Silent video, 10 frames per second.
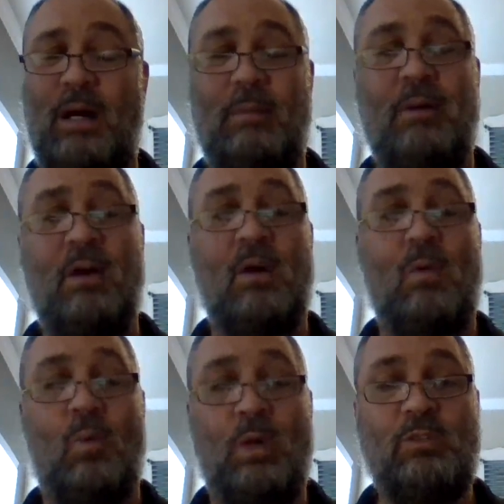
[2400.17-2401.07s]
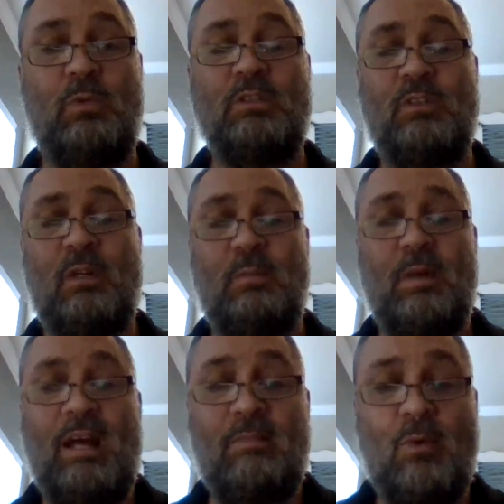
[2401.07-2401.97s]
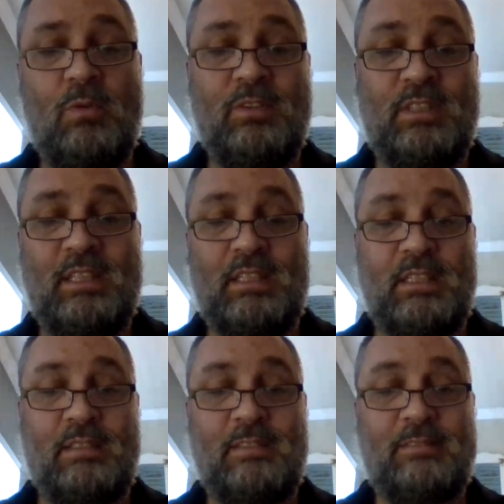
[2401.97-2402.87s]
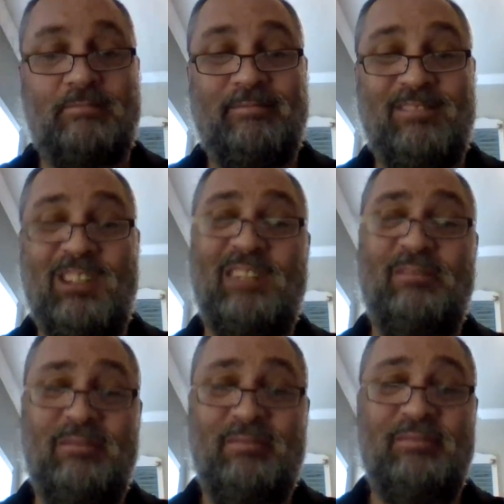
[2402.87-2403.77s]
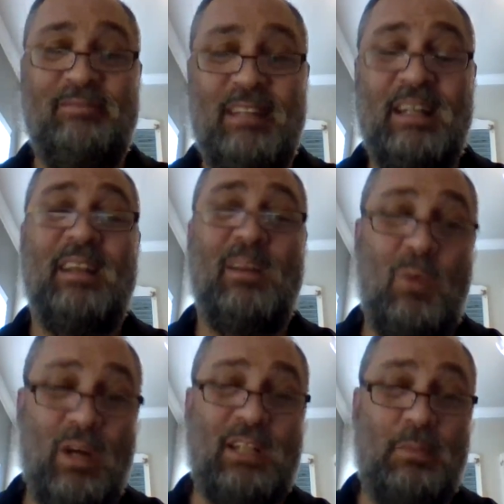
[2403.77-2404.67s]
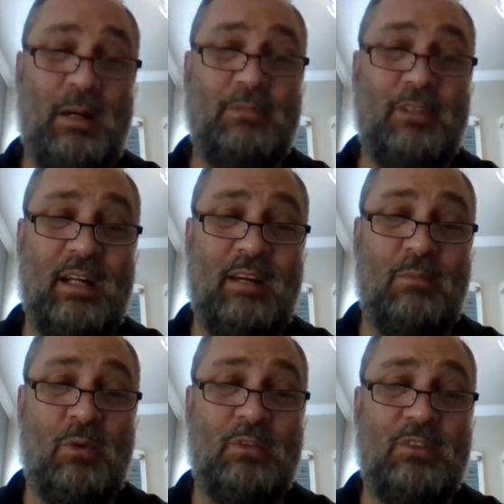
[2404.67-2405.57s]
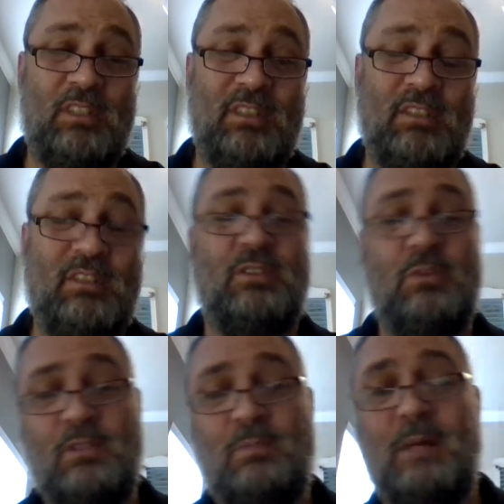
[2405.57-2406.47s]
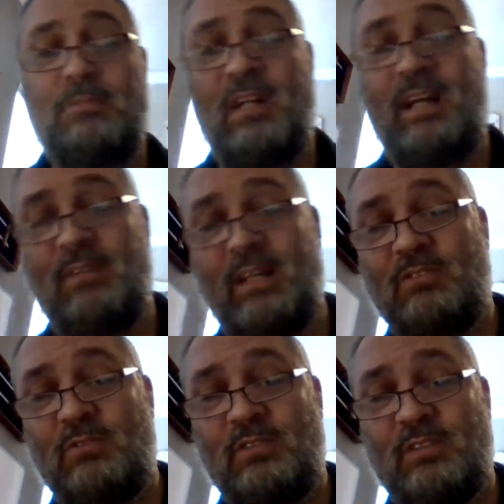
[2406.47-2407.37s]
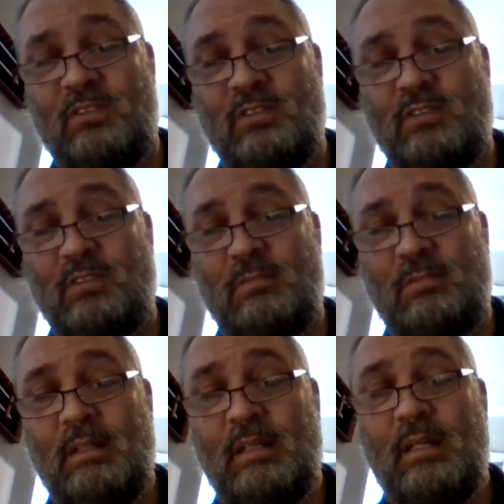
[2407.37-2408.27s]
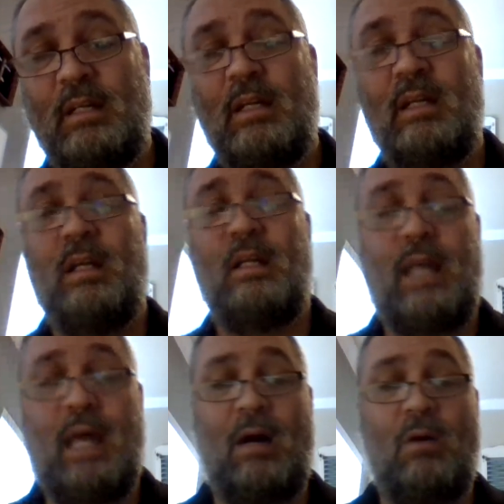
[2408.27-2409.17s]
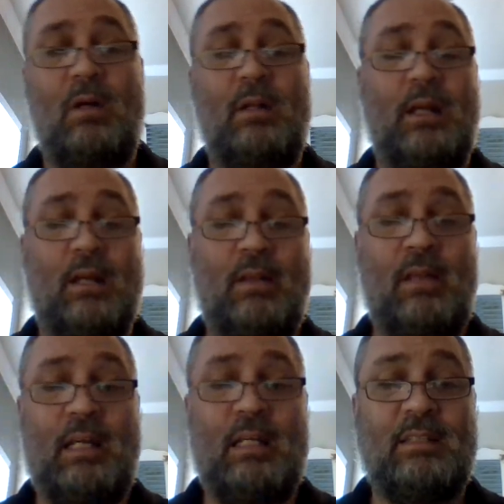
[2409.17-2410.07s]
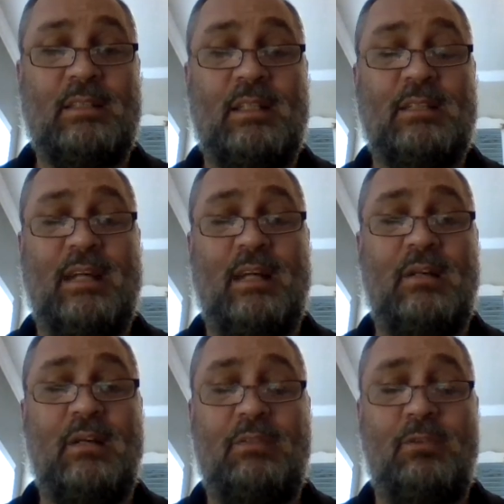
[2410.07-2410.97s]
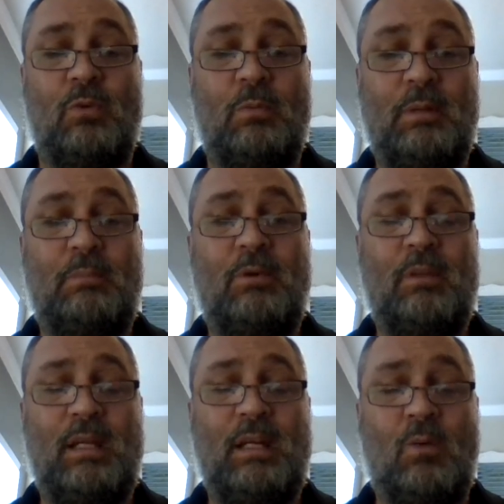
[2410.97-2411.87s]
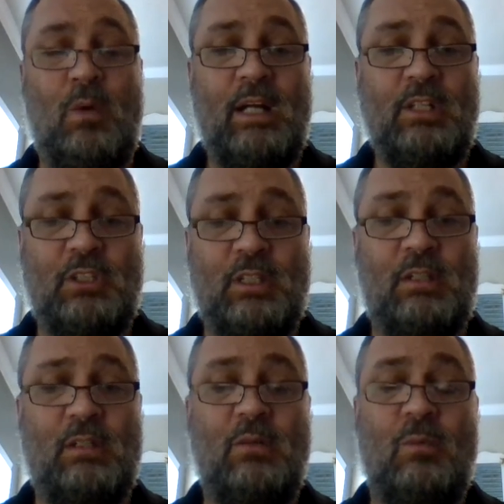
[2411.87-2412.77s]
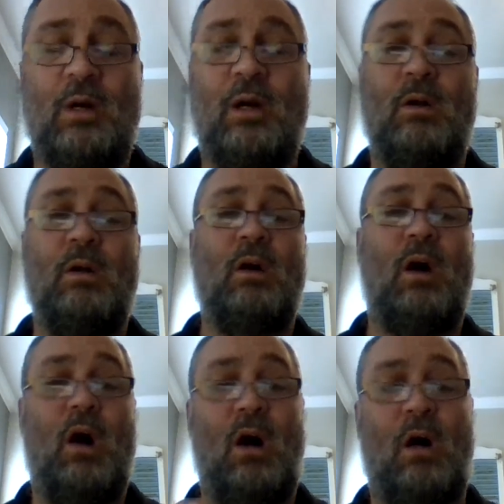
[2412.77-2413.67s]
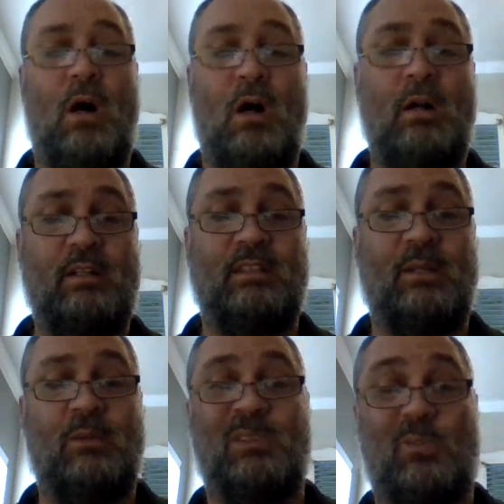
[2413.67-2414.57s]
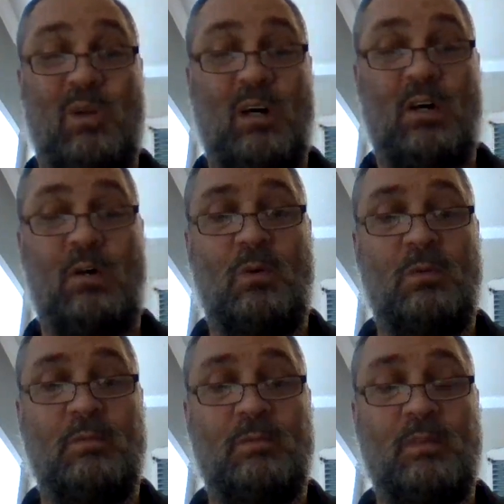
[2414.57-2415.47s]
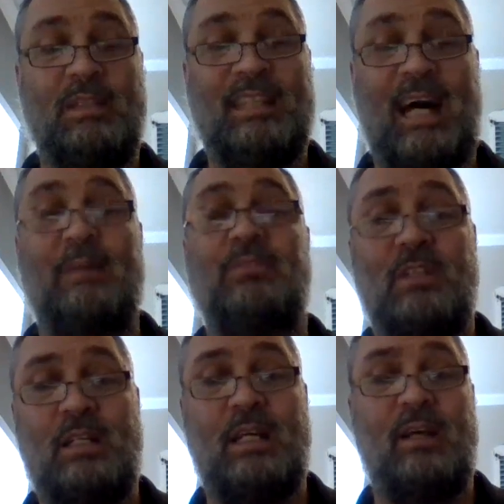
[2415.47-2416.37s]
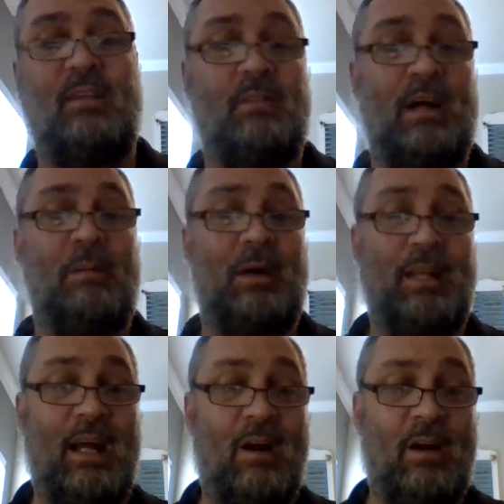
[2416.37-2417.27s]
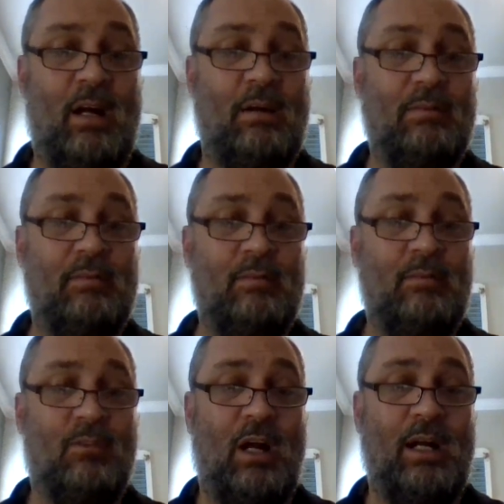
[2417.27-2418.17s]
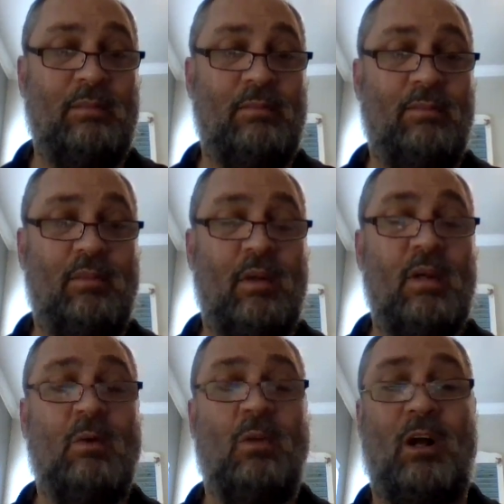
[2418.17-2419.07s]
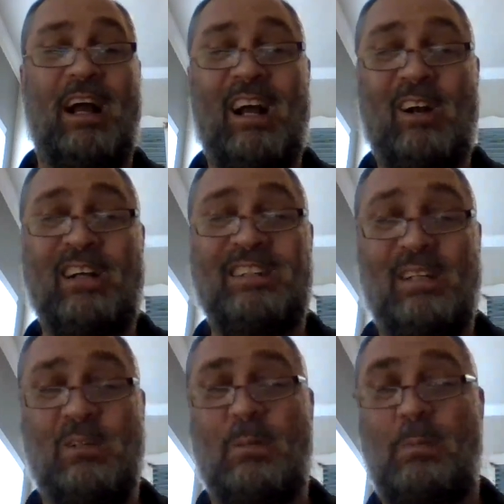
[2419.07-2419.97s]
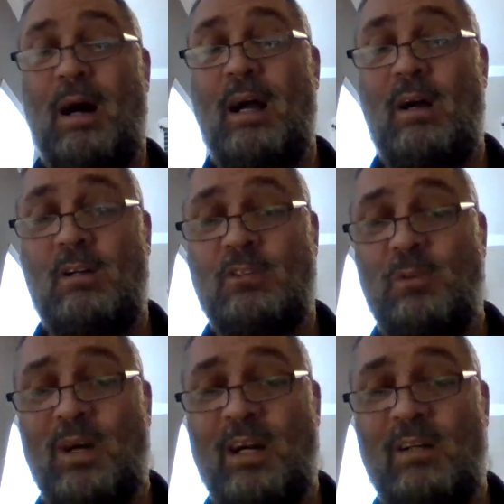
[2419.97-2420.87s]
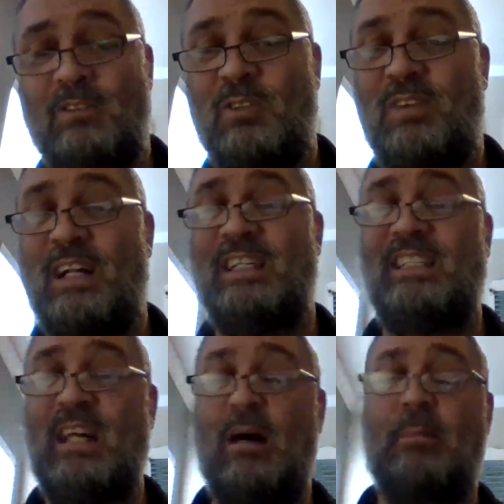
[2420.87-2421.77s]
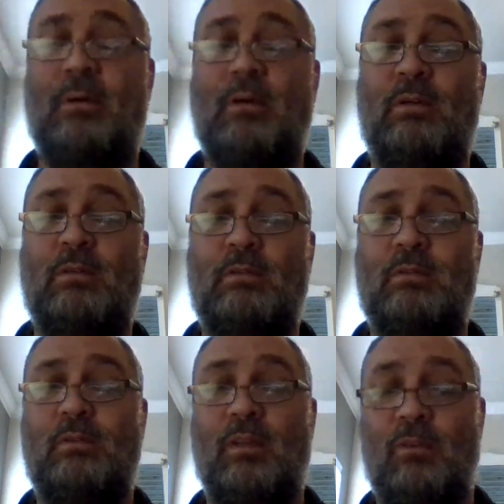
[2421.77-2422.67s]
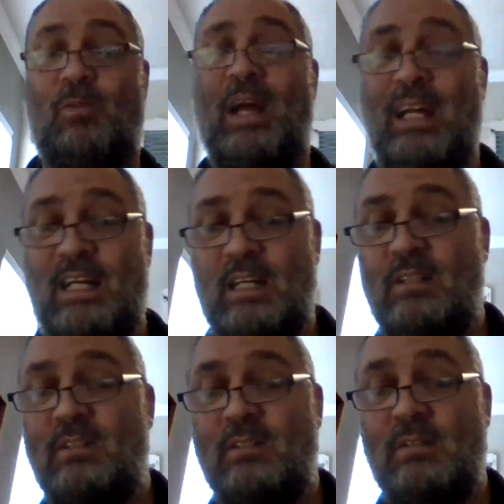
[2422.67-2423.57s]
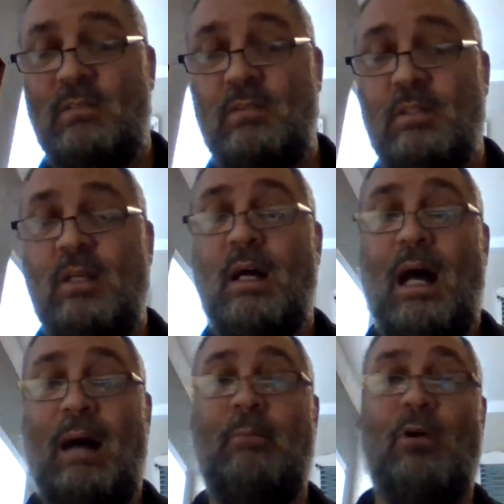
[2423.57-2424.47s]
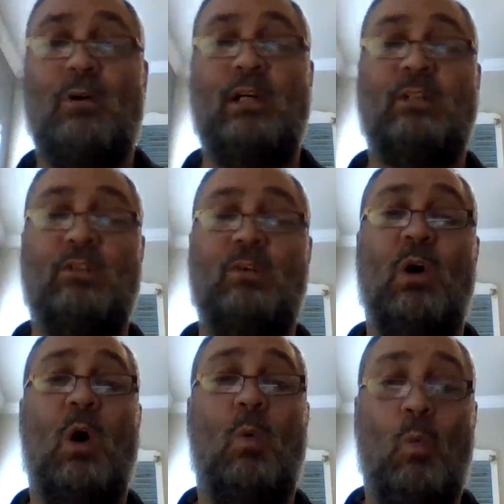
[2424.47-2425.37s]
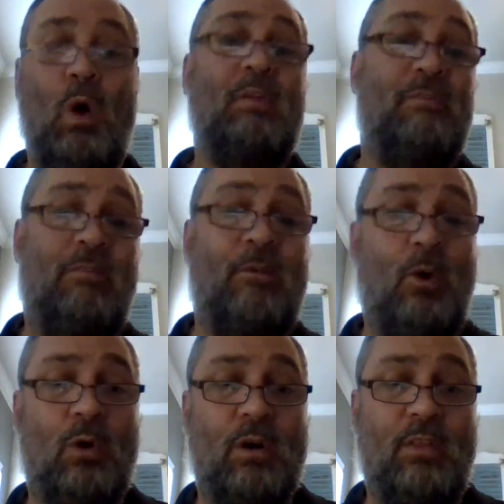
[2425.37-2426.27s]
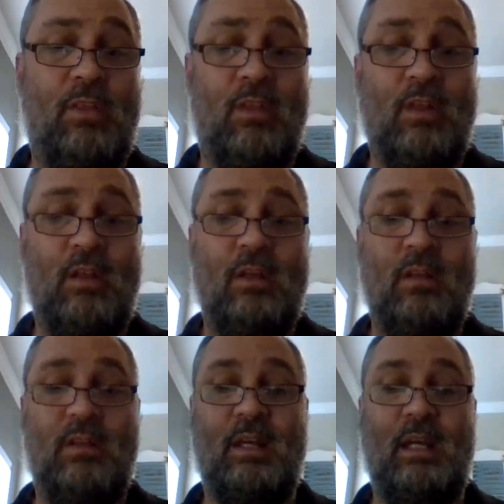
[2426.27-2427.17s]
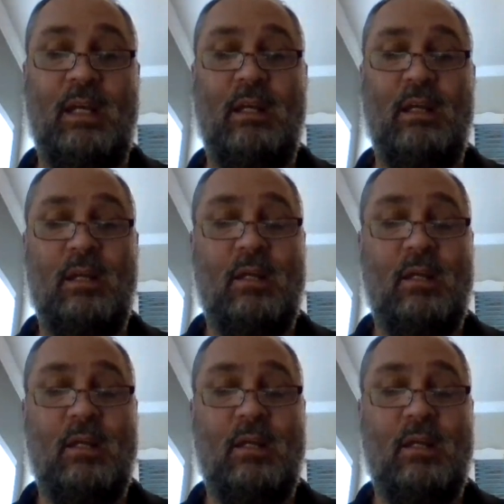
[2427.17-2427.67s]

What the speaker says: pipe, which one's going to have more resistance? Well, the 1-inch pipe is going to have more resistance. The 2-inch pipe is going to have less resistance. Now, the other thing is that if you remember the equation where R is equal to rho times the length divided by the area, right? Well, our area is equal to pi r squared. So if I double the radius, I'm going to 1/4 the